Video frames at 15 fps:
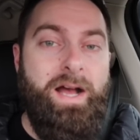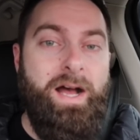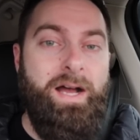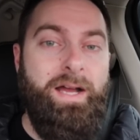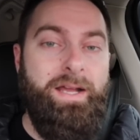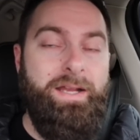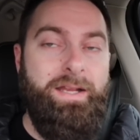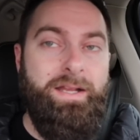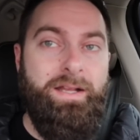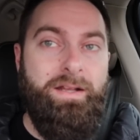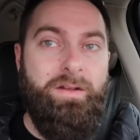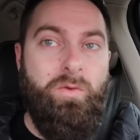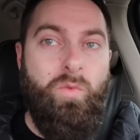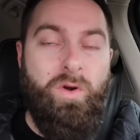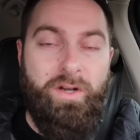I
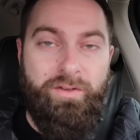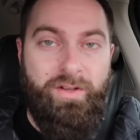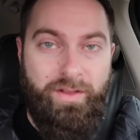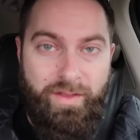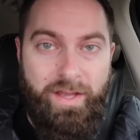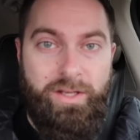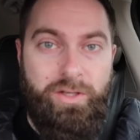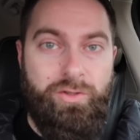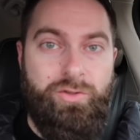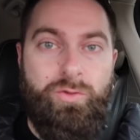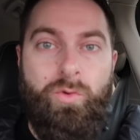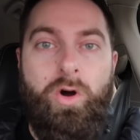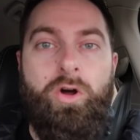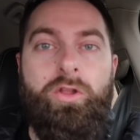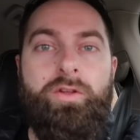want to say thank you
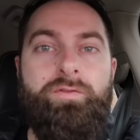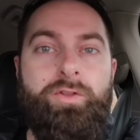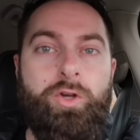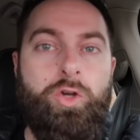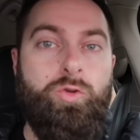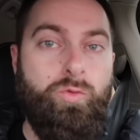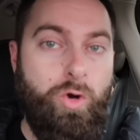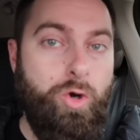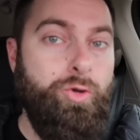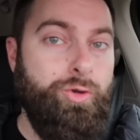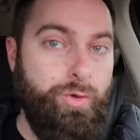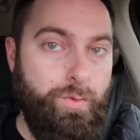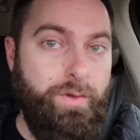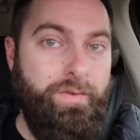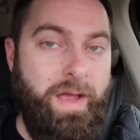to all of the
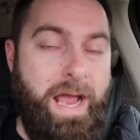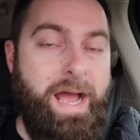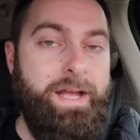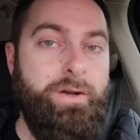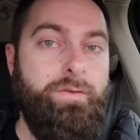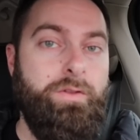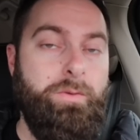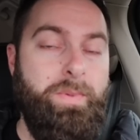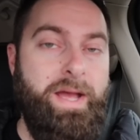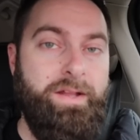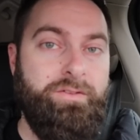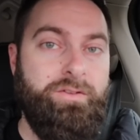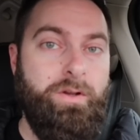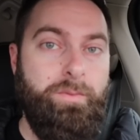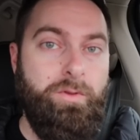growth that we've had over the
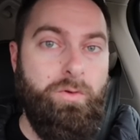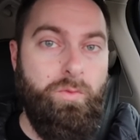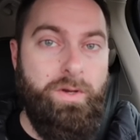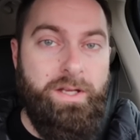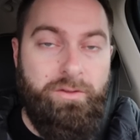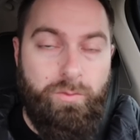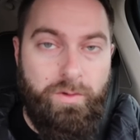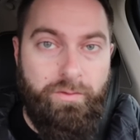past couple of weeks.